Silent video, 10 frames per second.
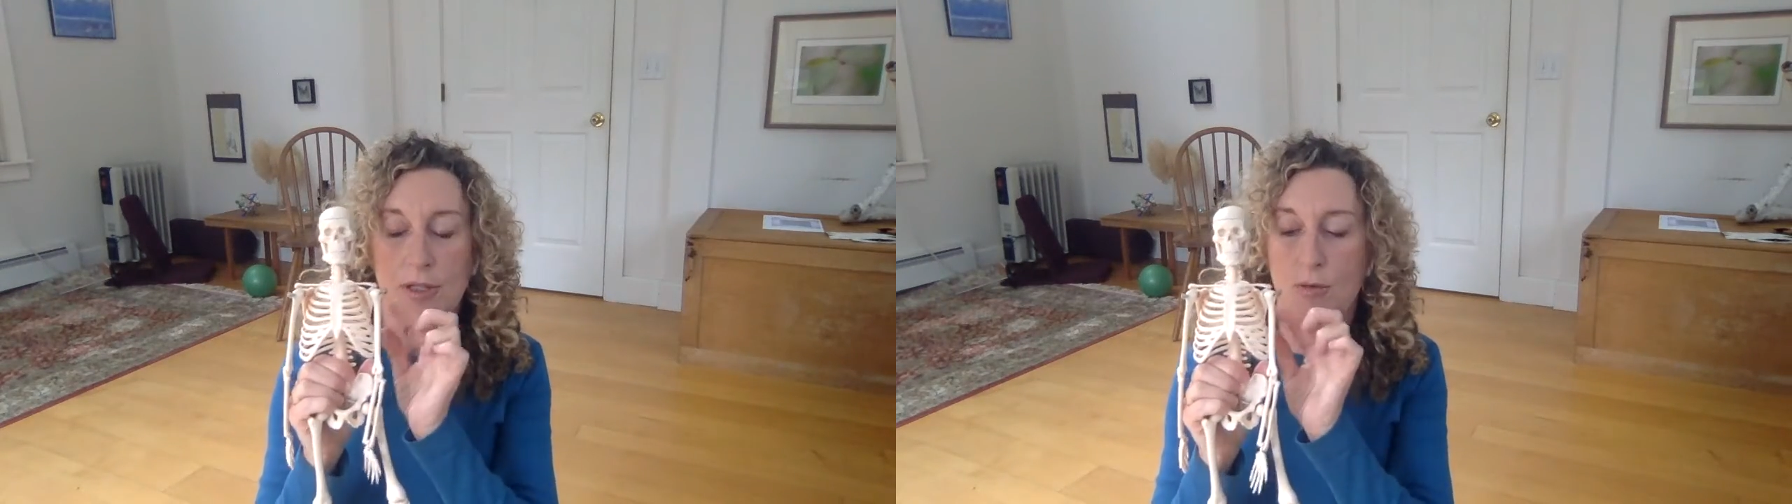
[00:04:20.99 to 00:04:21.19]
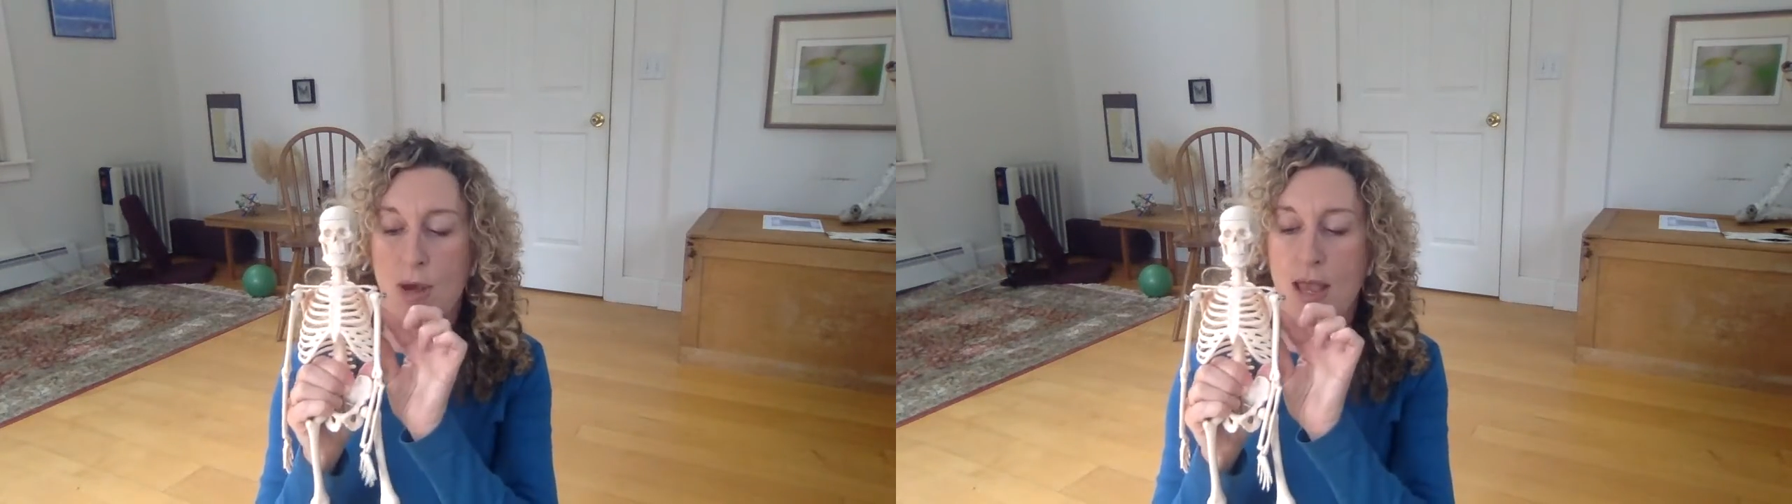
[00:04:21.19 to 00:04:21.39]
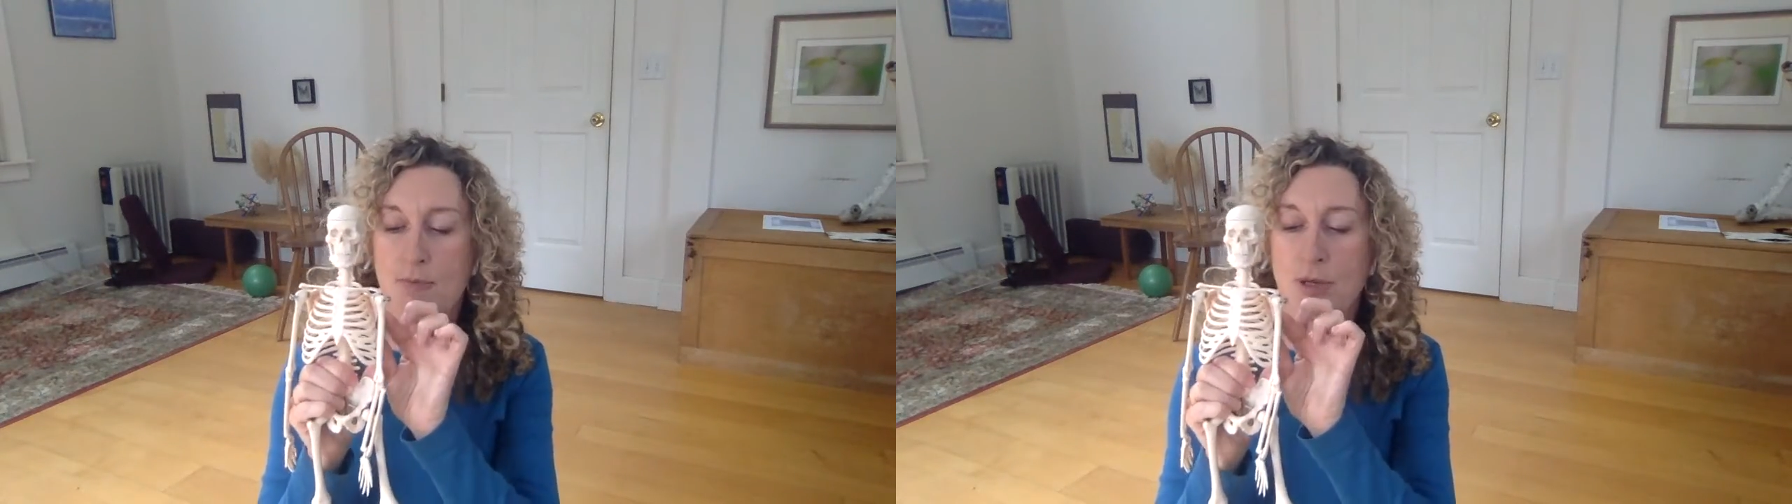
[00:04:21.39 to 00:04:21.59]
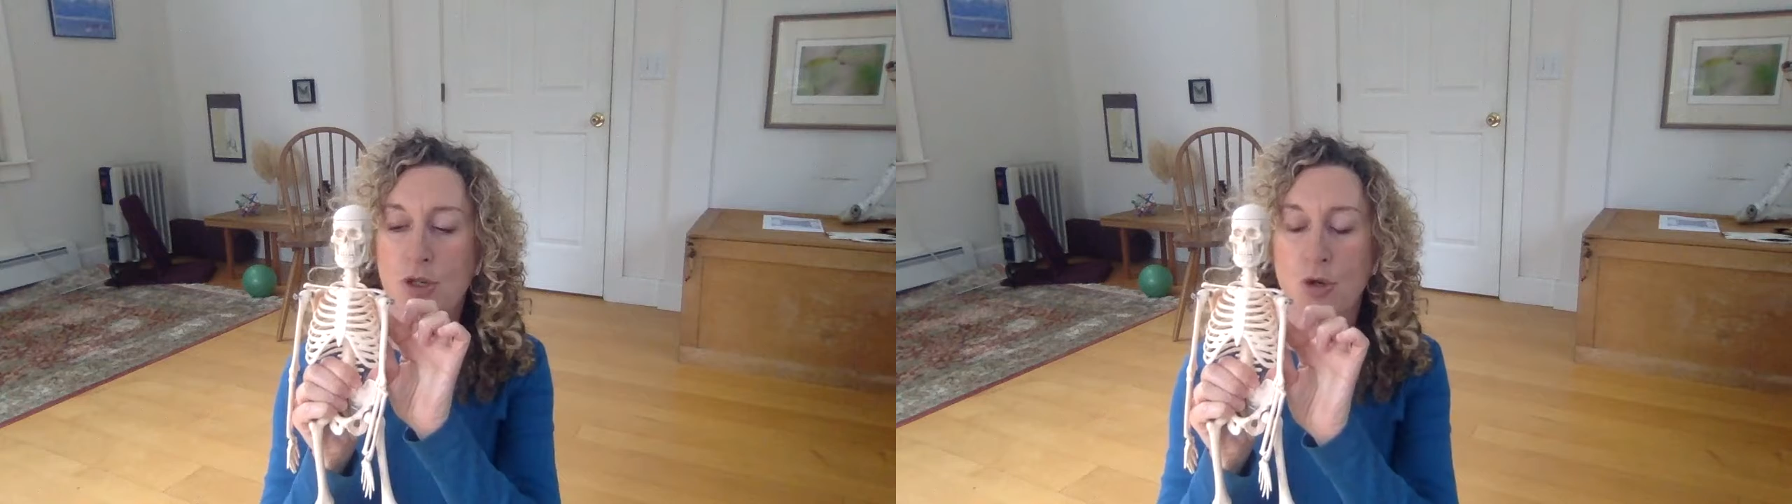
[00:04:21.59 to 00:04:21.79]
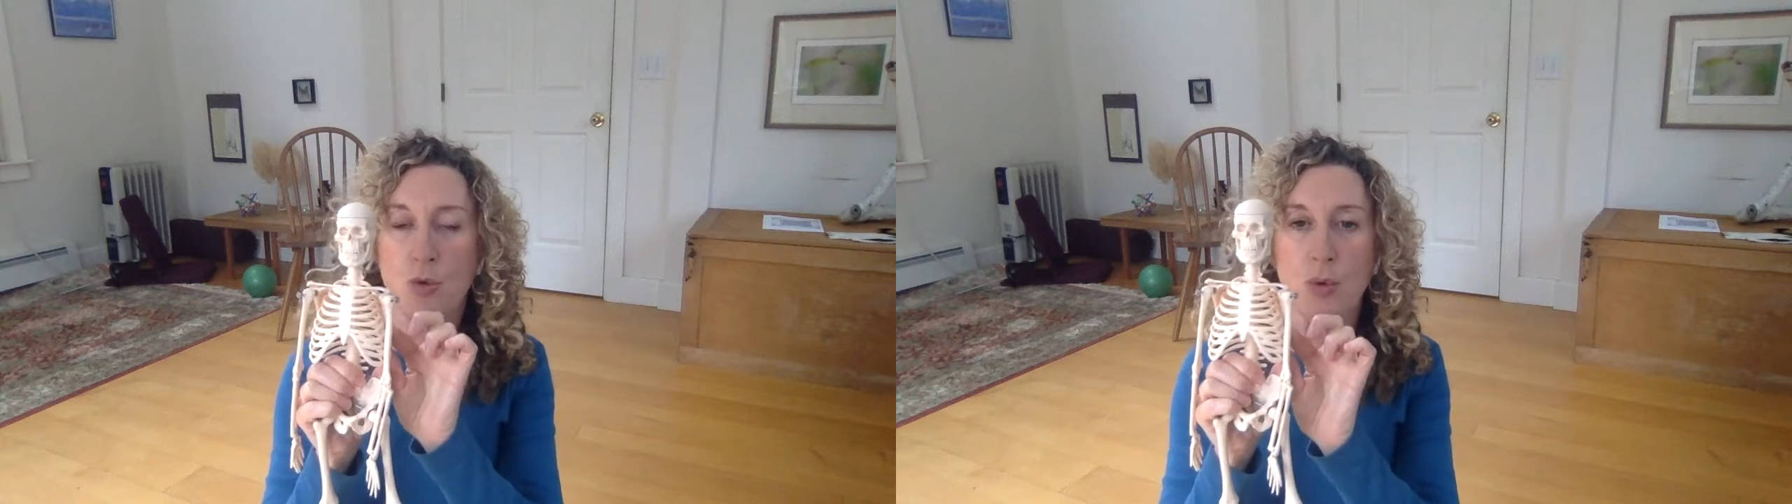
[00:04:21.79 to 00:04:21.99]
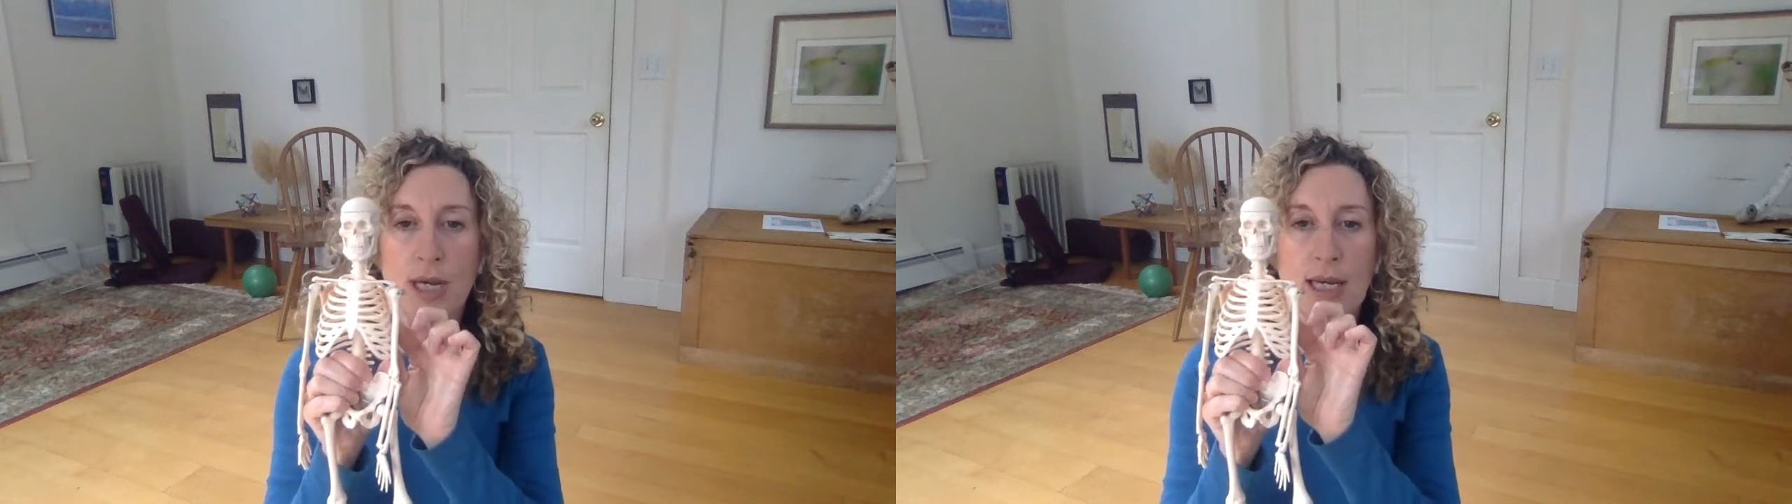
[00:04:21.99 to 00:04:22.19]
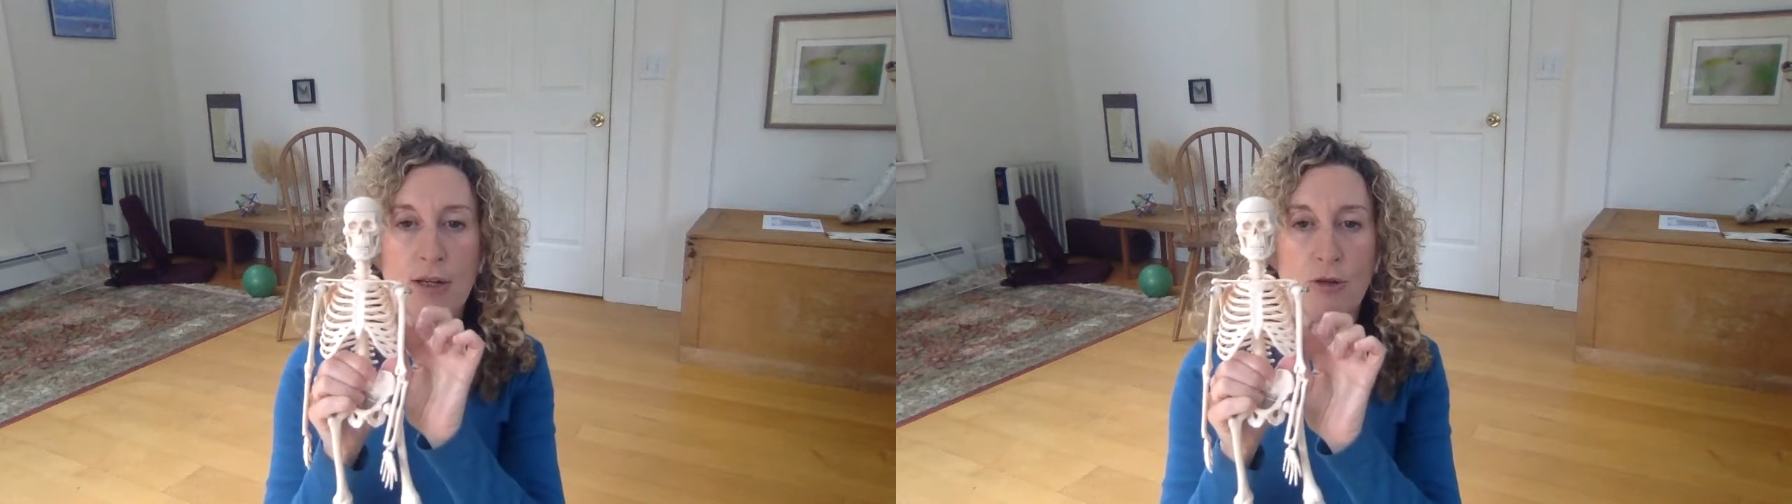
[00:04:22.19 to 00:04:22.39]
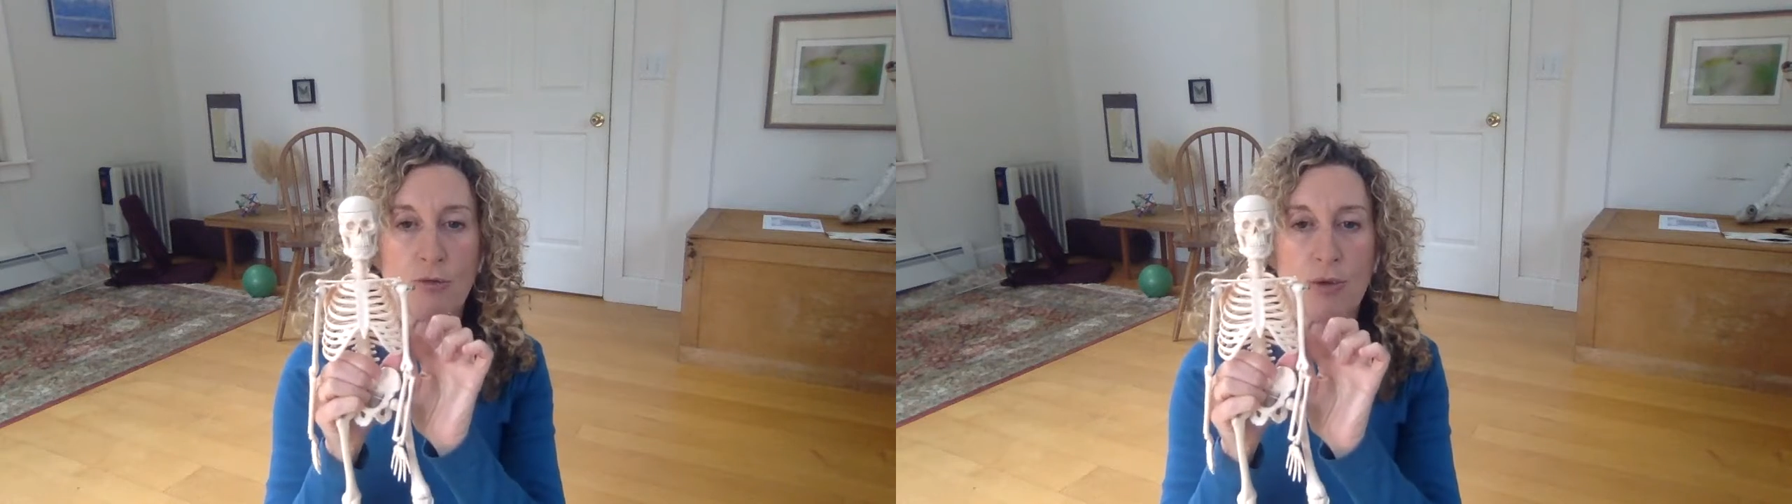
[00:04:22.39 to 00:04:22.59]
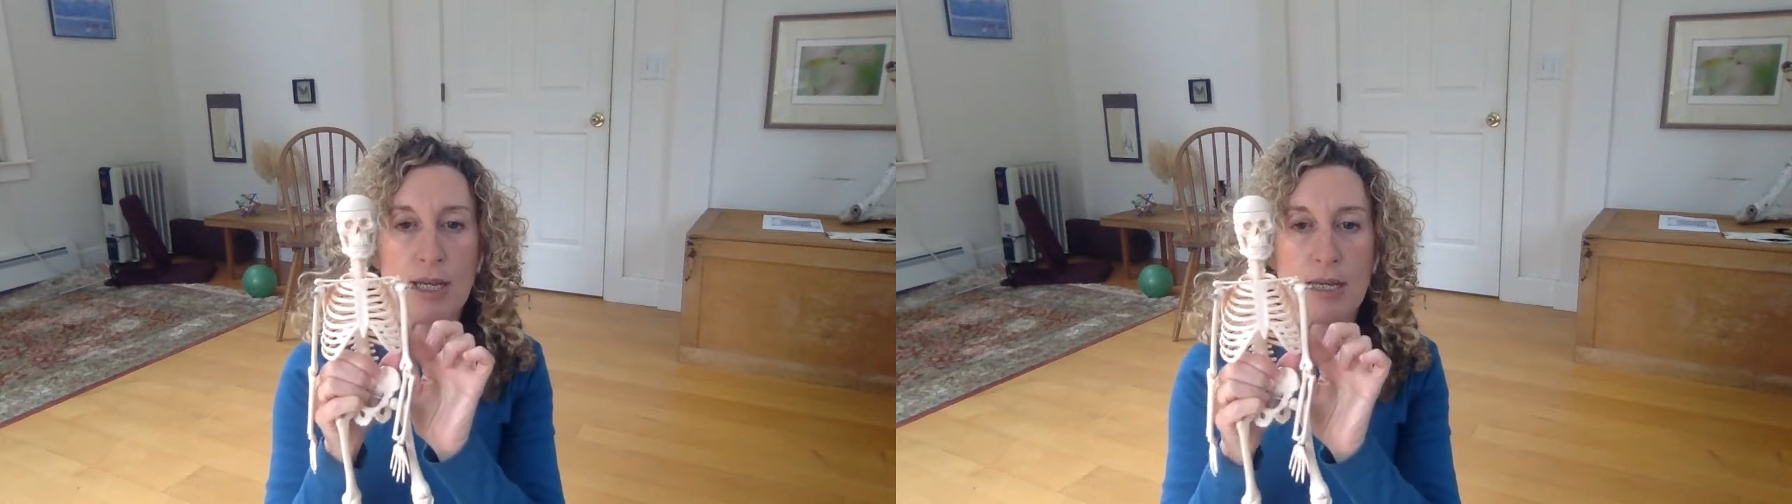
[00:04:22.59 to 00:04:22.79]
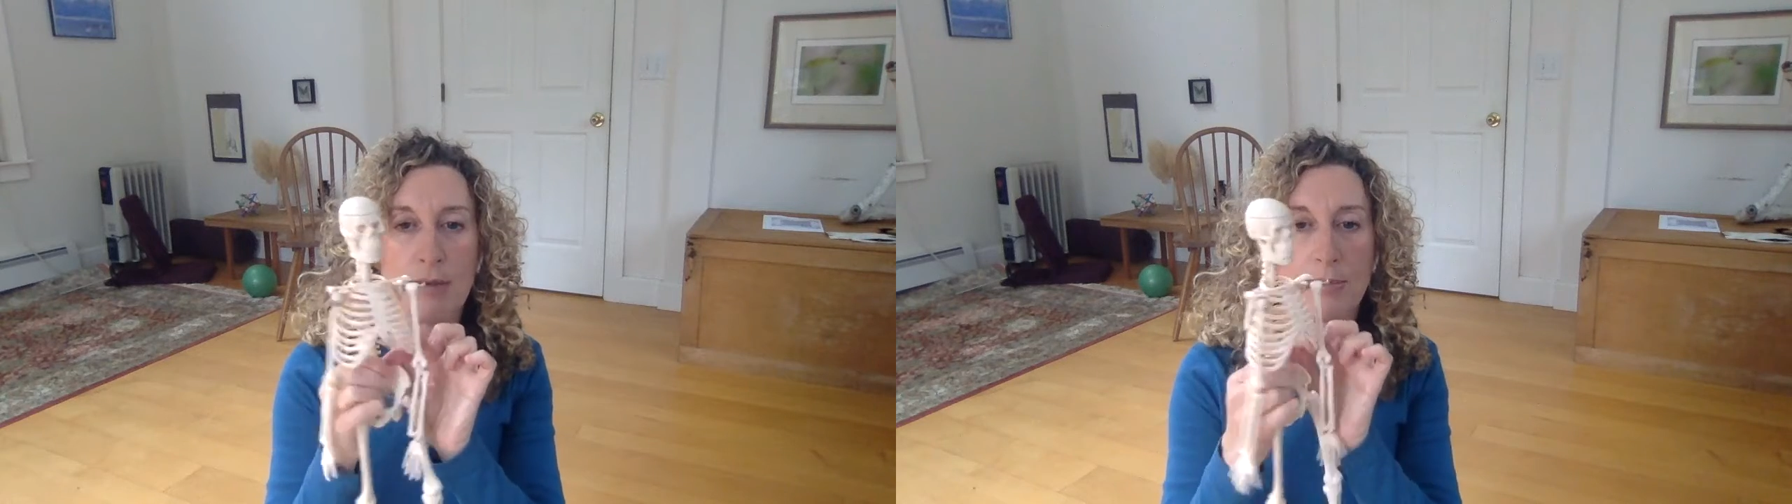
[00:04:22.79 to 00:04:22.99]
So between your
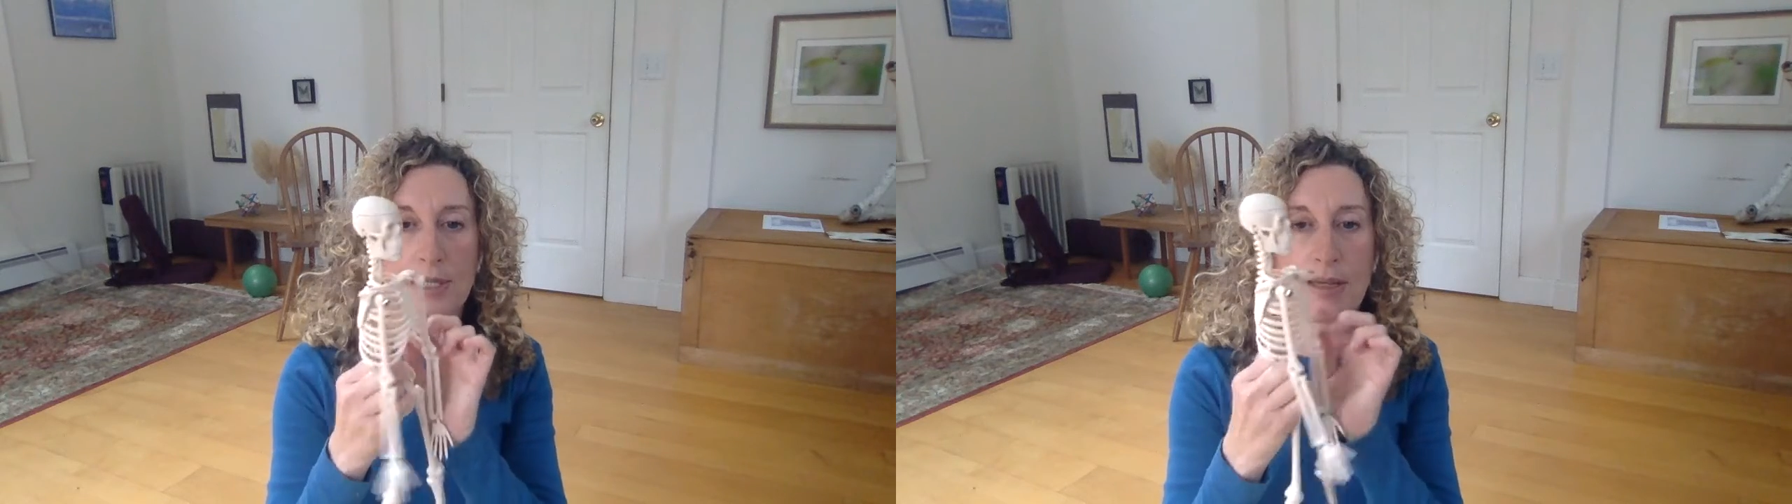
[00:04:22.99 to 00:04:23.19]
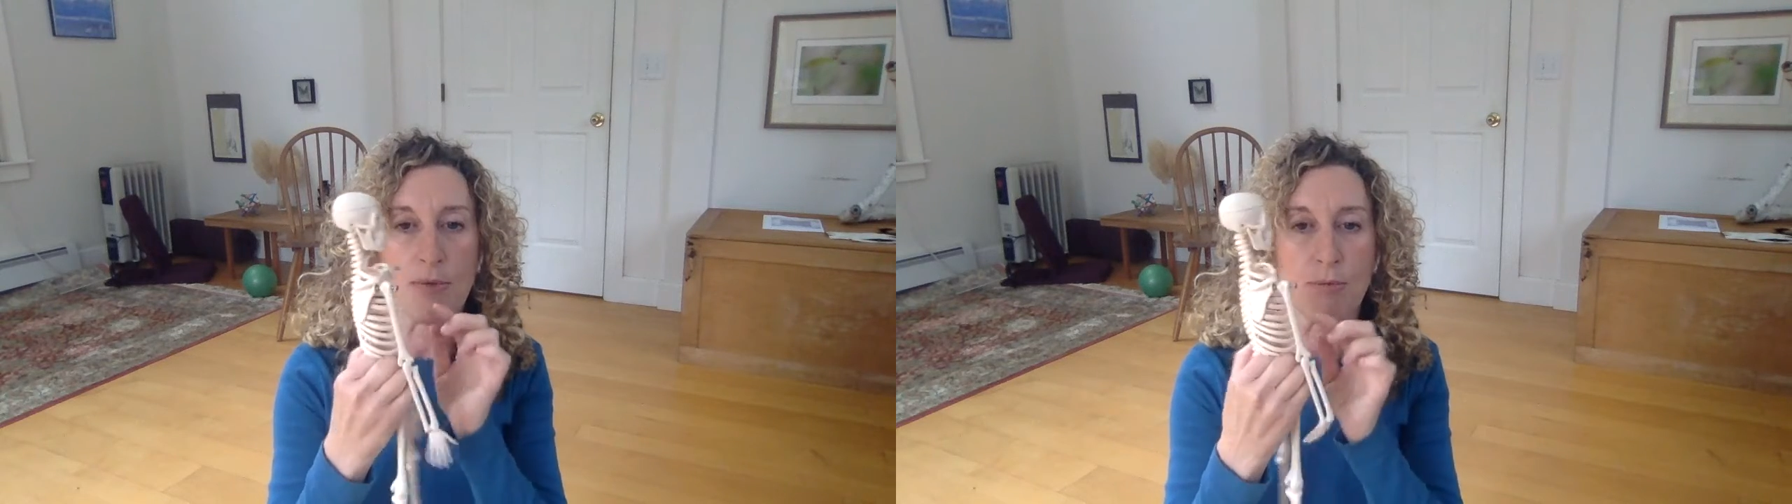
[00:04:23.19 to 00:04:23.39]
ribs,